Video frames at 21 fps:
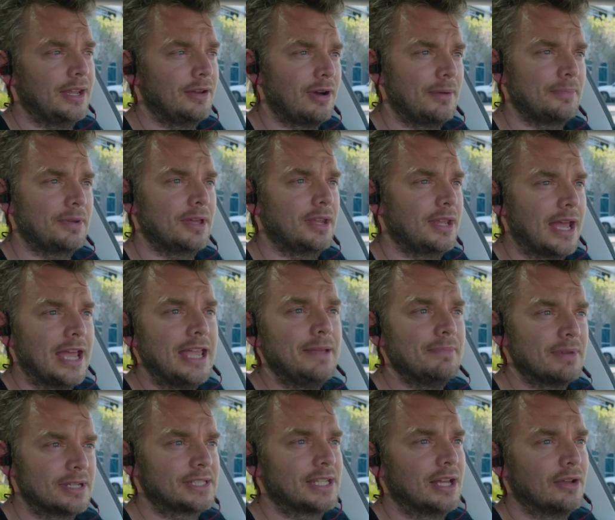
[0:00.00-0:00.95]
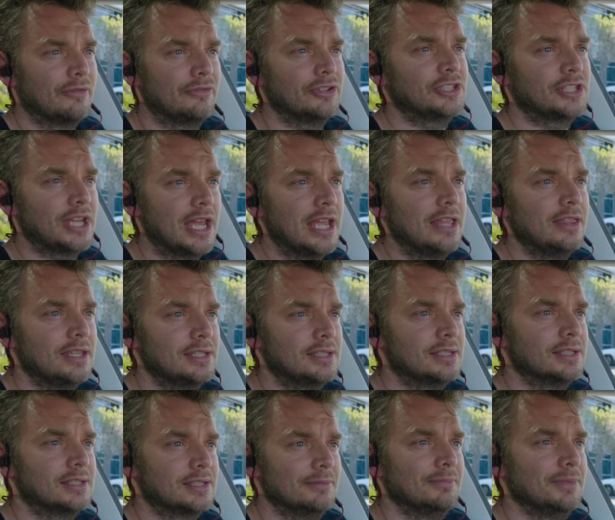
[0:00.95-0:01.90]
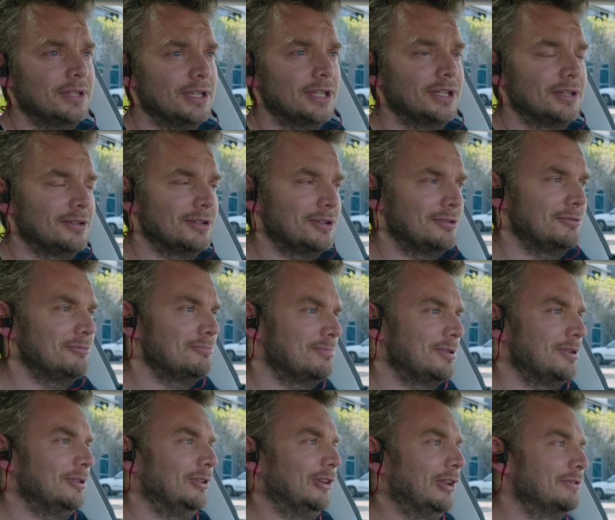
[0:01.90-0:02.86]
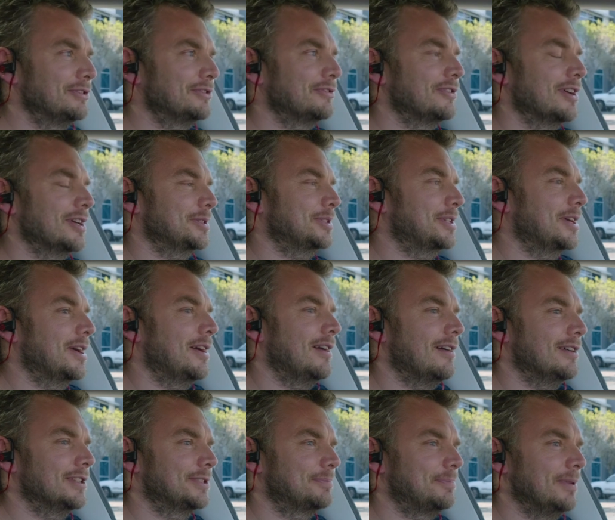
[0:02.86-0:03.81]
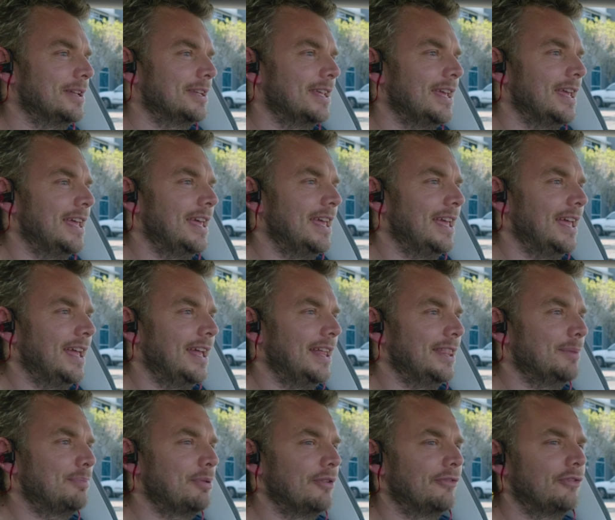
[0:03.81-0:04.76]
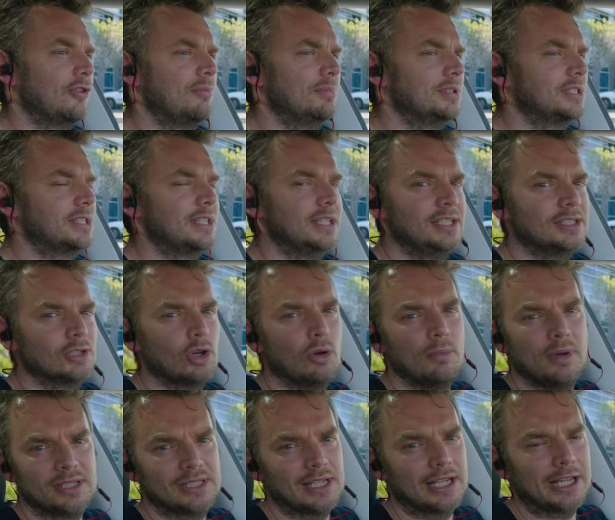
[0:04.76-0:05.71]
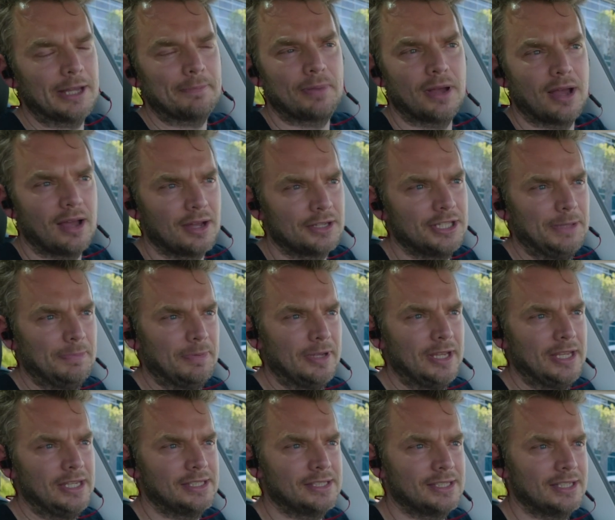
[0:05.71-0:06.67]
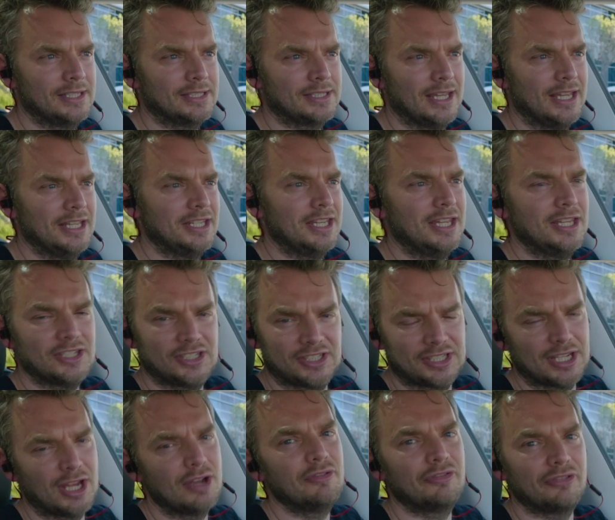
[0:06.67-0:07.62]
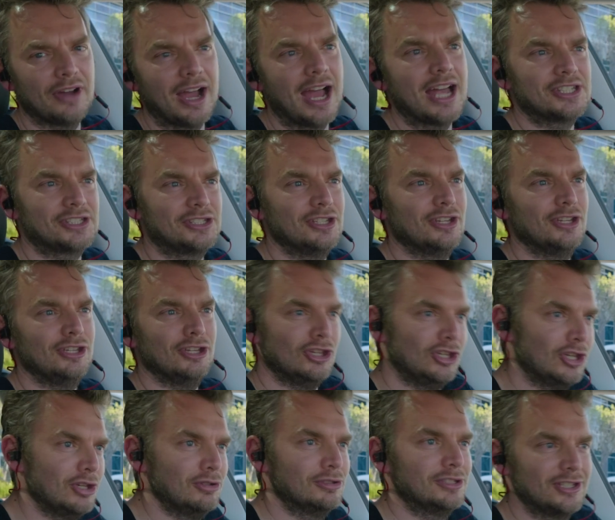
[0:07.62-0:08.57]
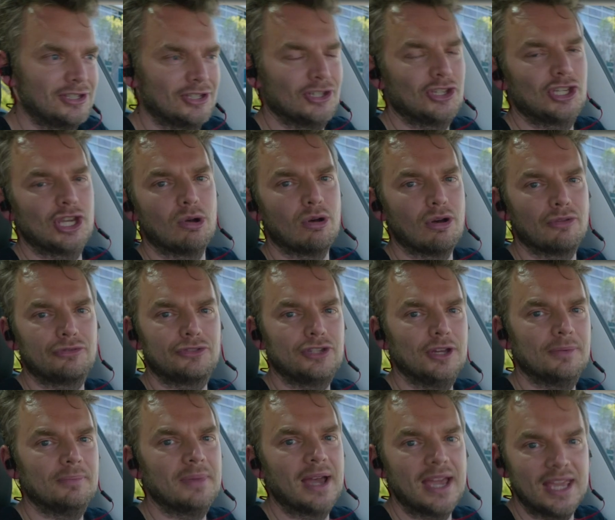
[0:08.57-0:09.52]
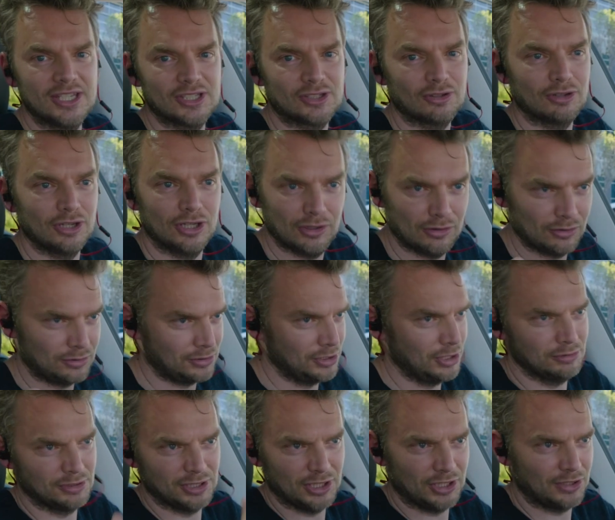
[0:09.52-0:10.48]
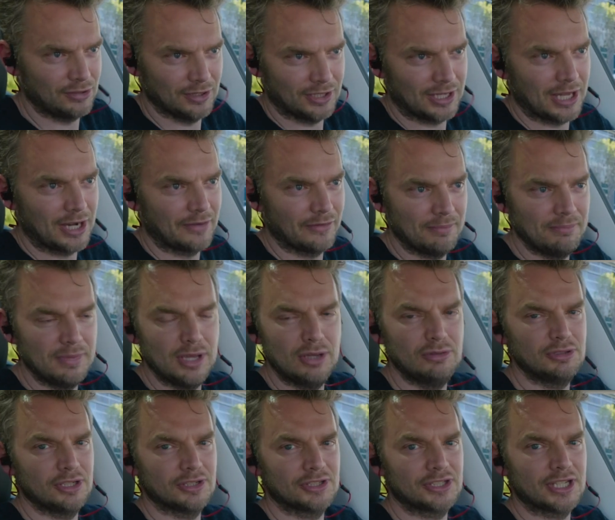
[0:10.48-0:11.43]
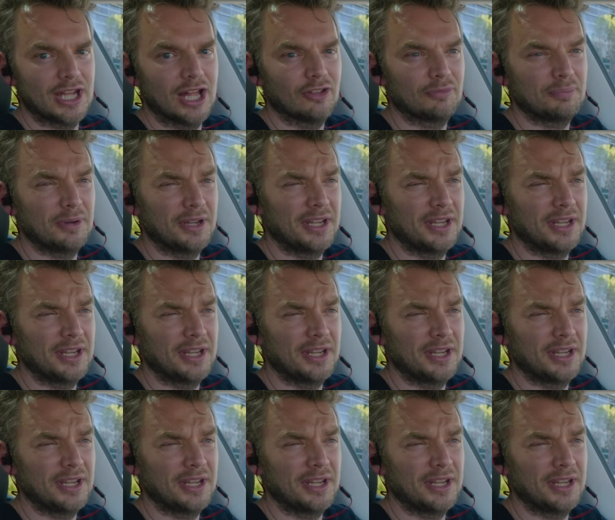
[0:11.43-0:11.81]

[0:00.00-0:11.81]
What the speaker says: know I'm going to hate myself for saying this as somebody who loves fast cars, but the performance thing is almost like a party piece. It's so fast that you use it to show off to your mates or you use it to kind of amuse yourself.